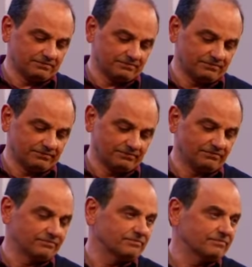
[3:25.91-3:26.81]

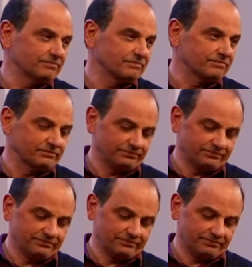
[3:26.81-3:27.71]

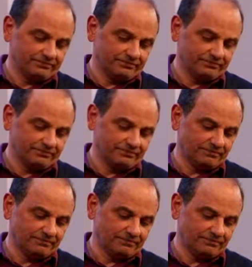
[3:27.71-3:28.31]
[no speech]